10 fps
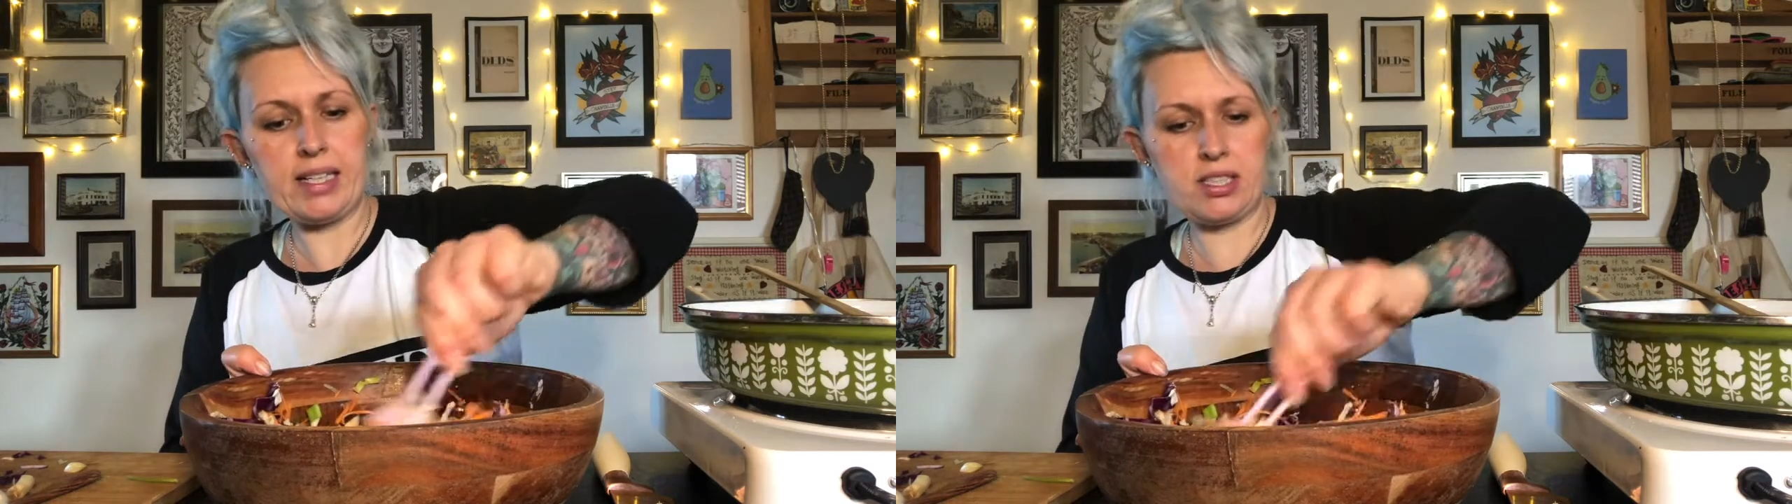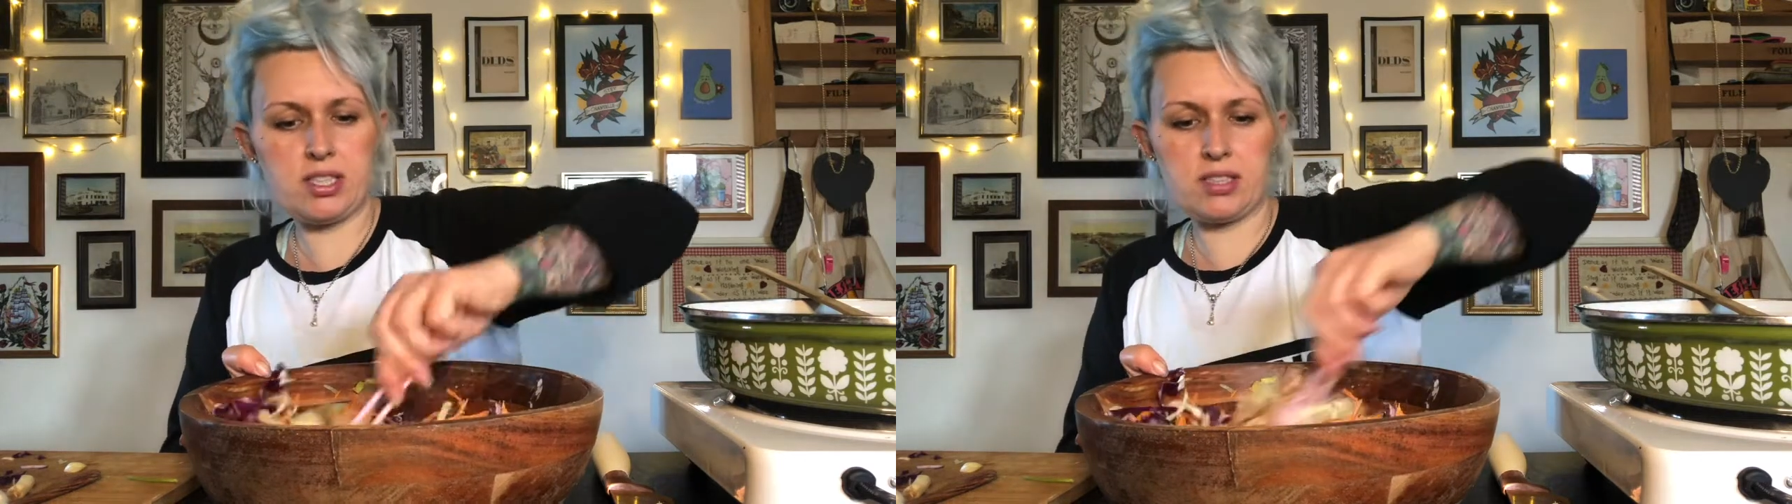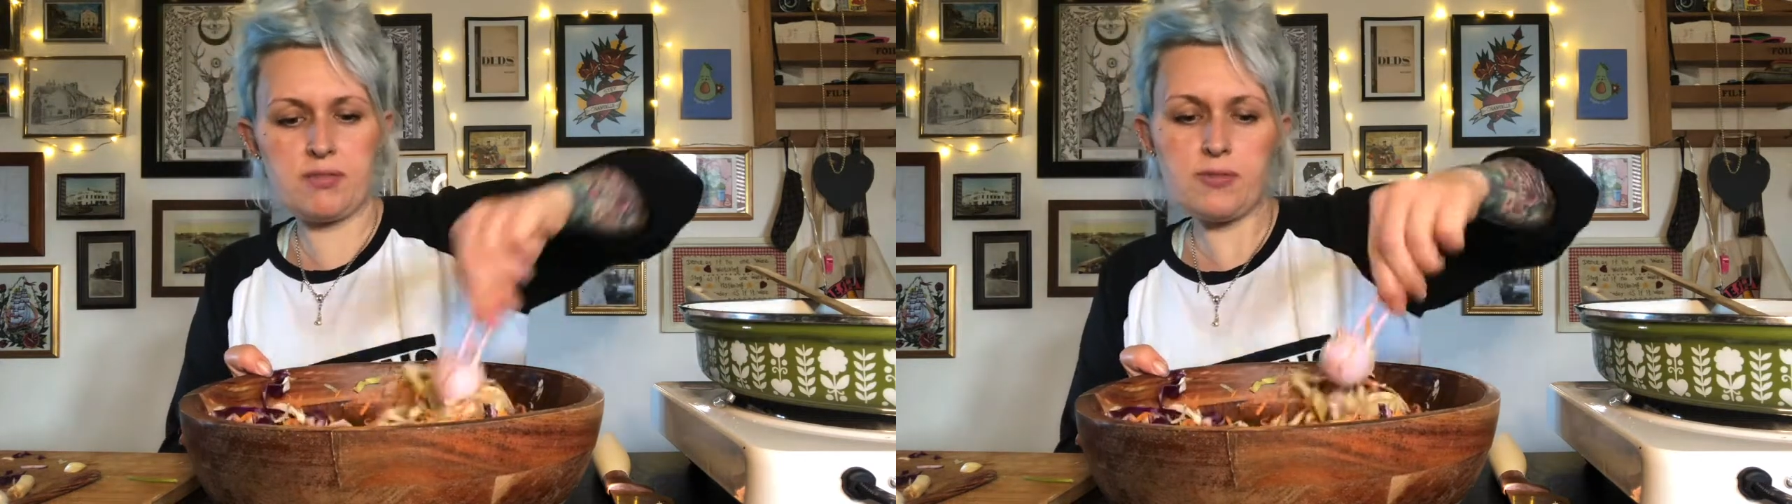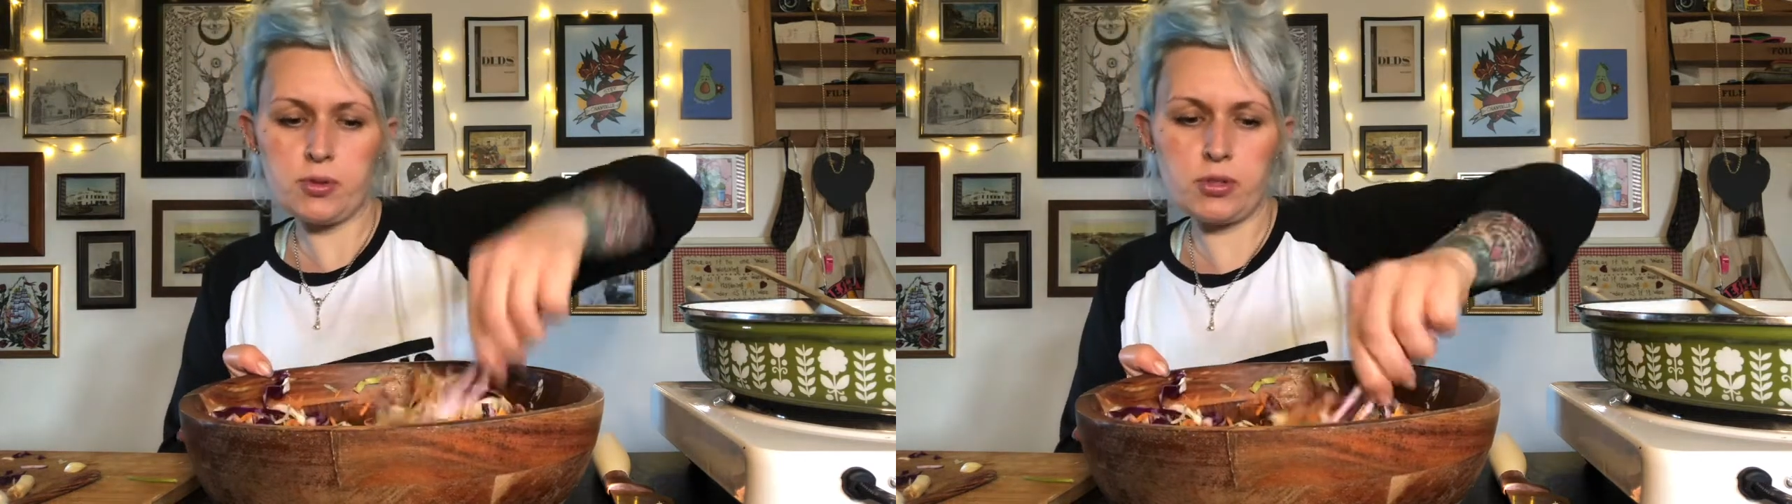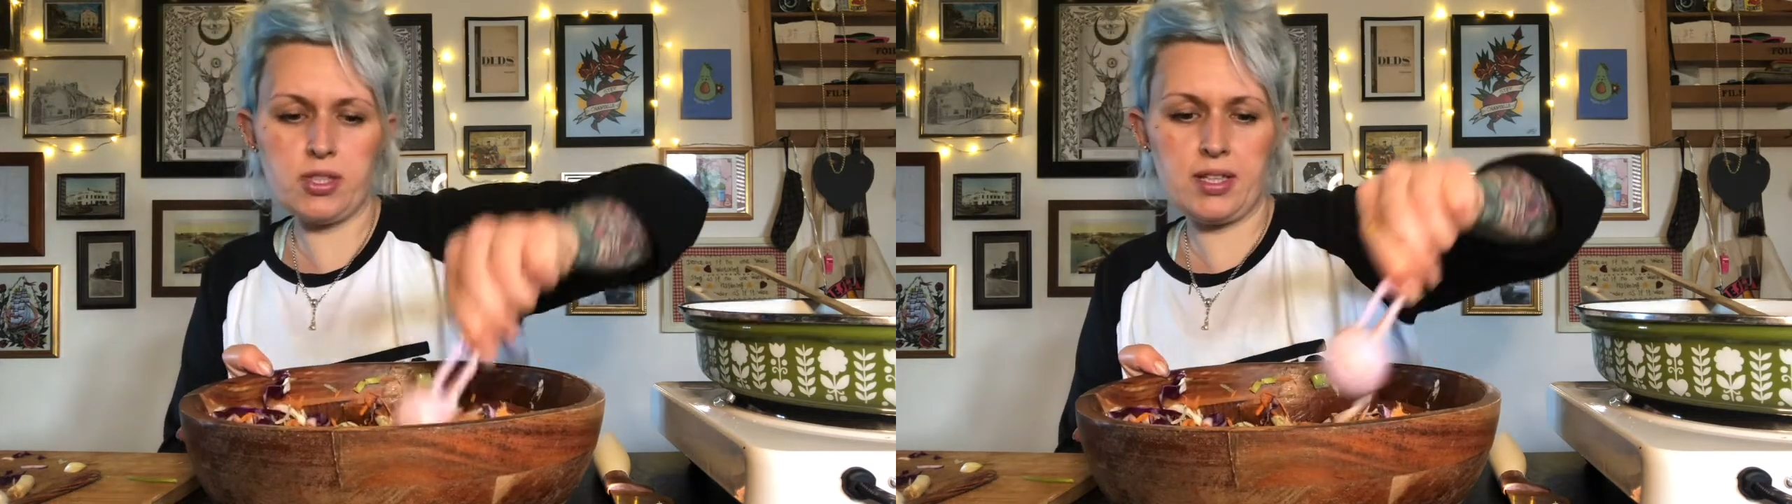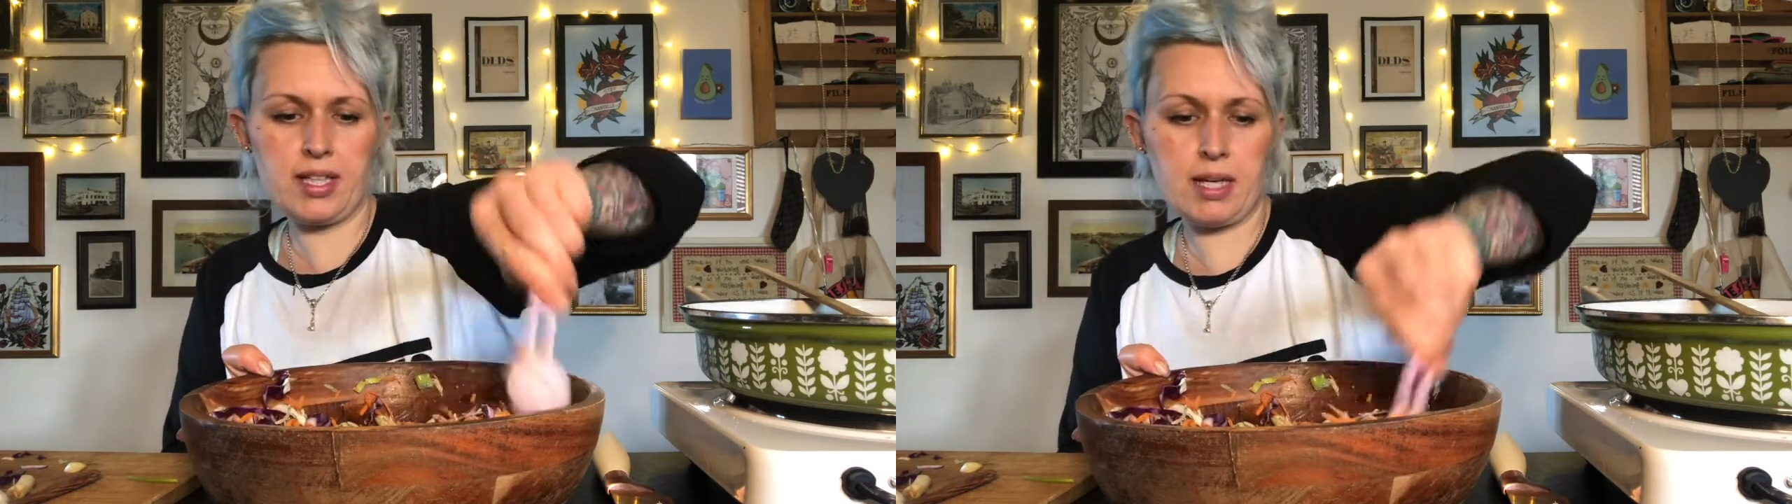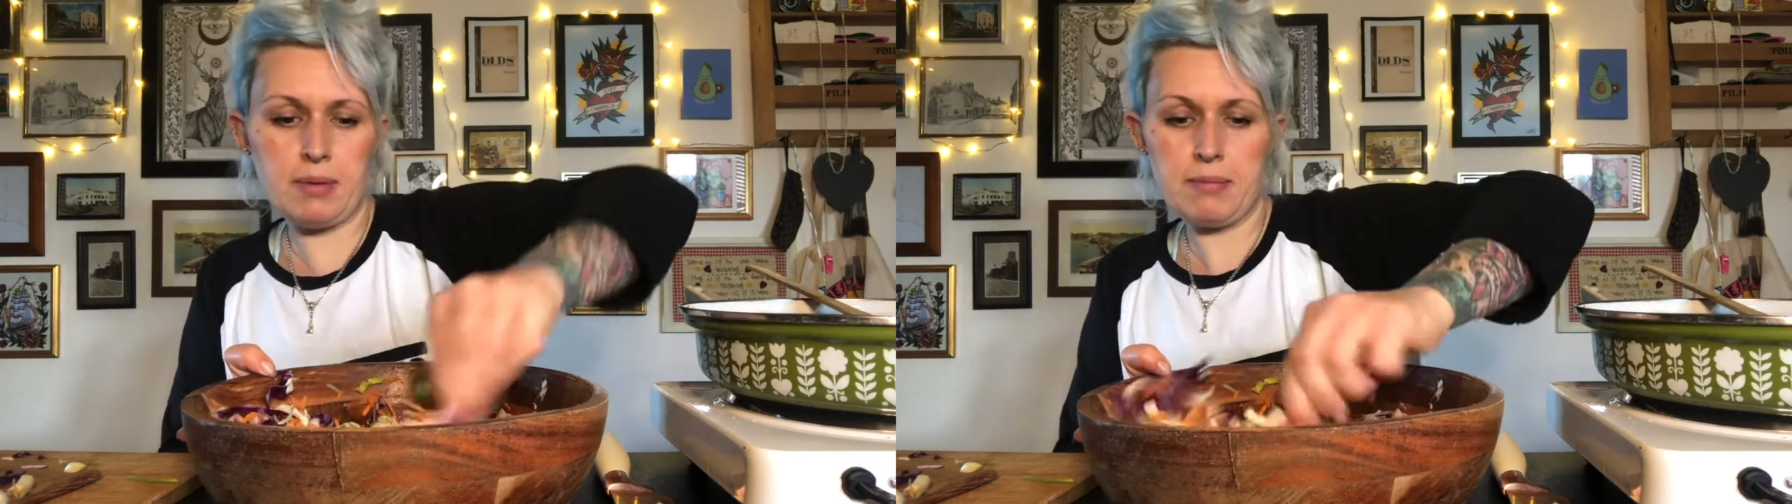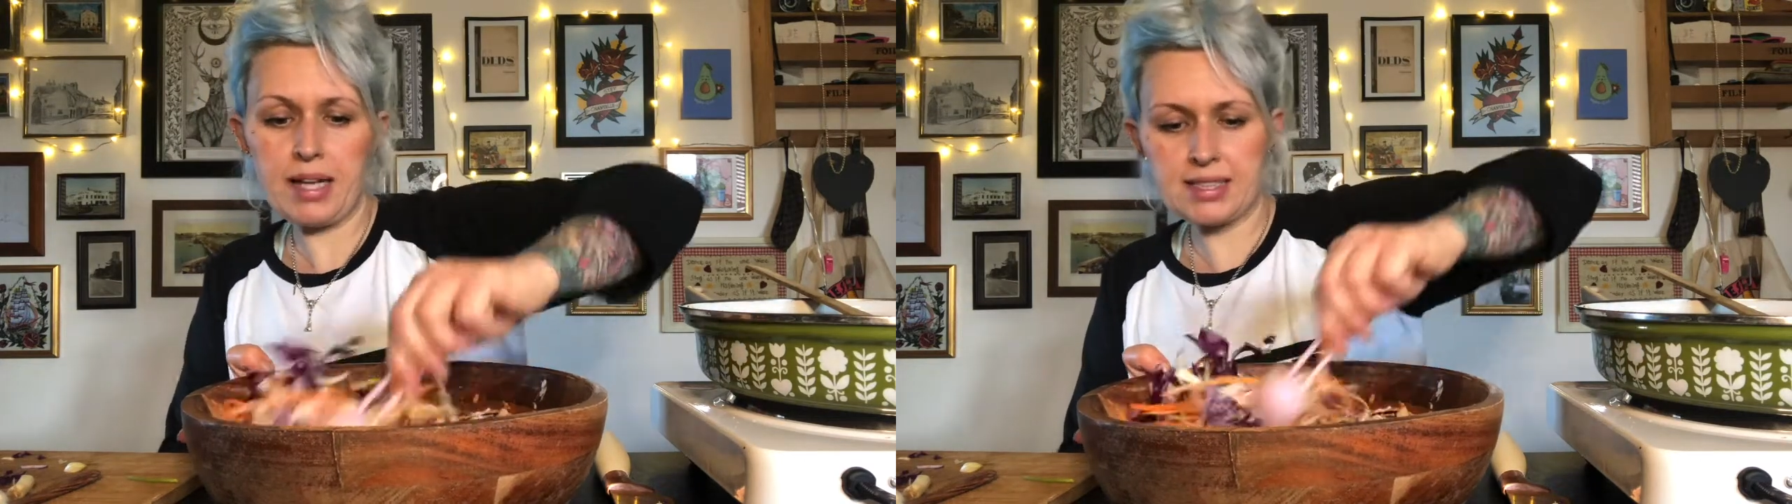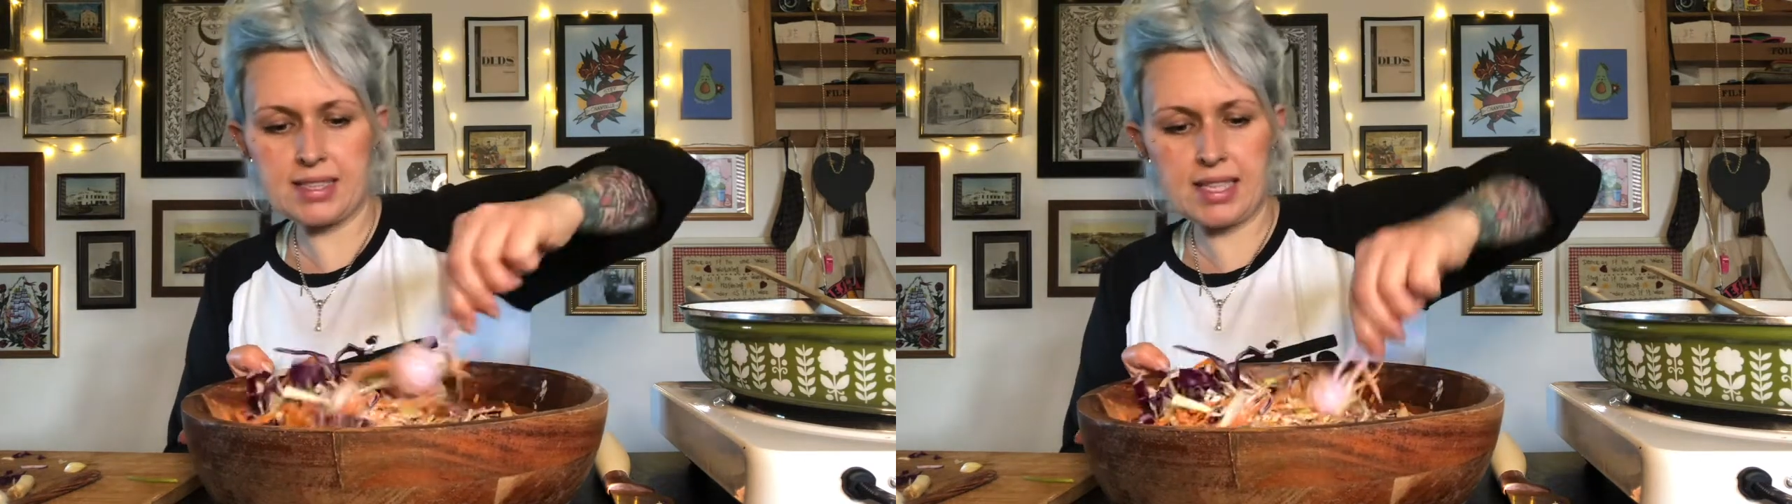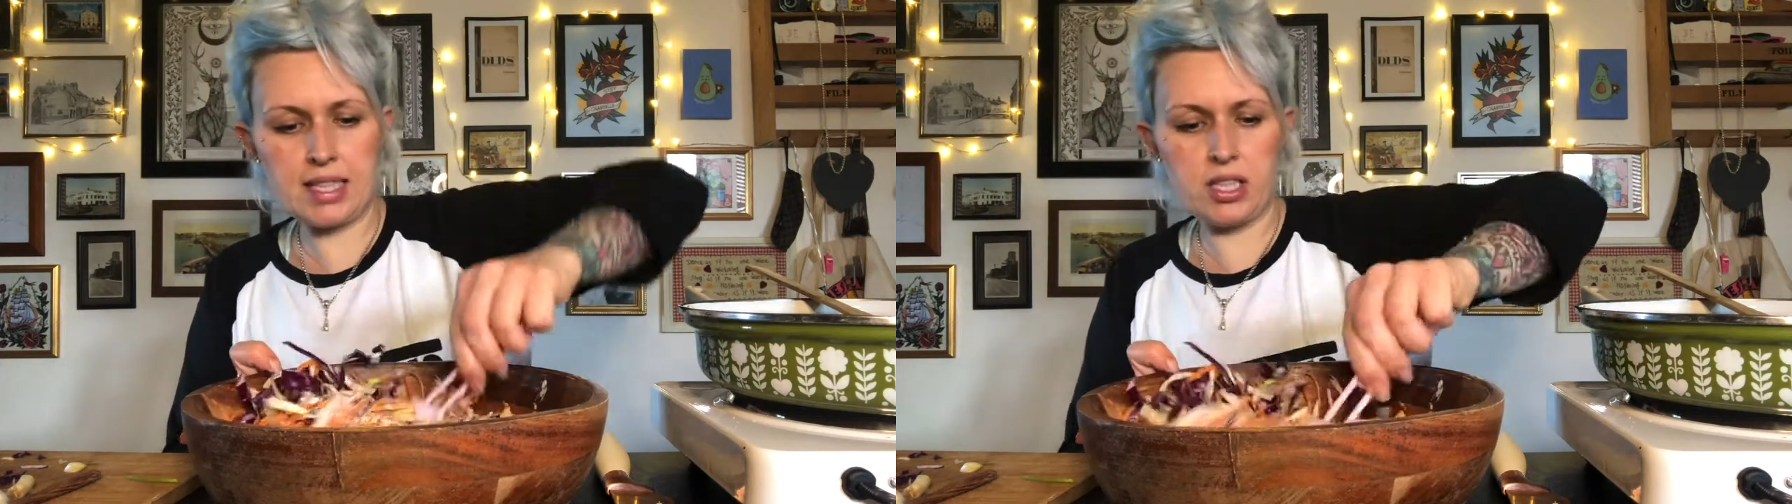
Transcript: it's just unfortunate they come in plastic,